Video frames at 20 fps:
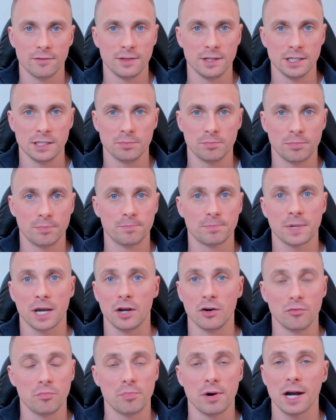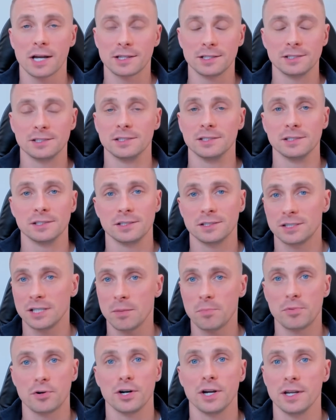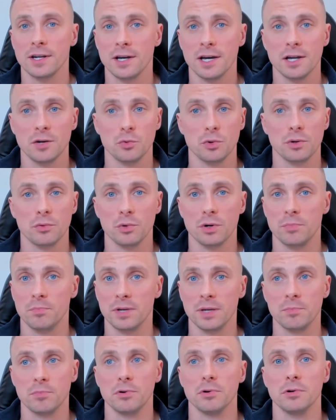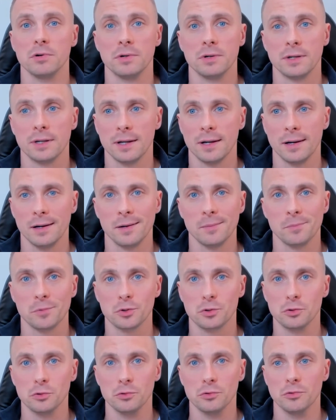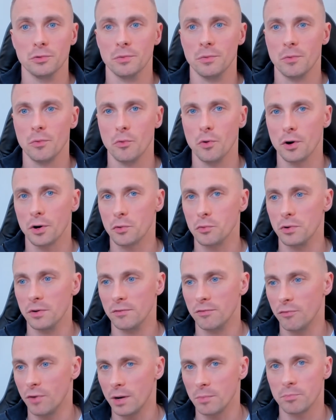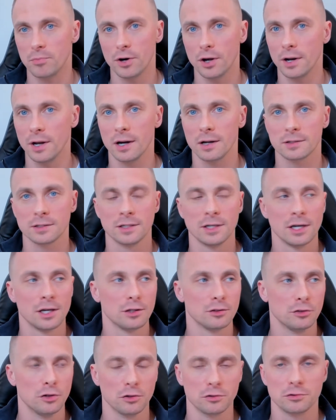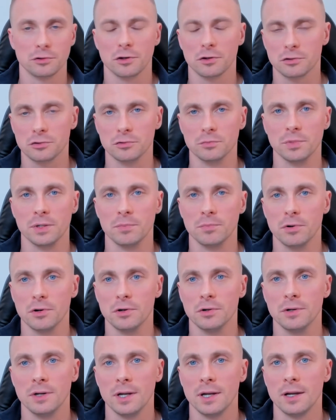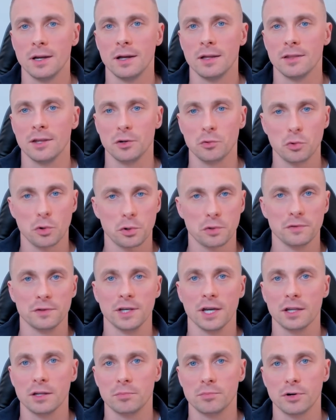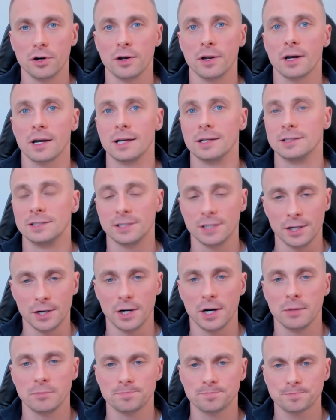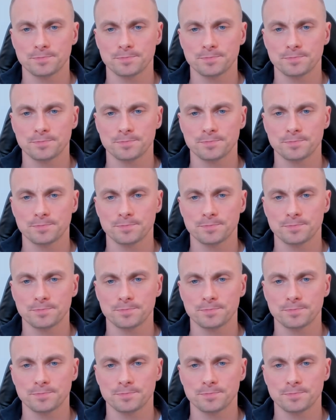these kind of practices separated, where people who work with one product don't talk to people that work with the other product, etc.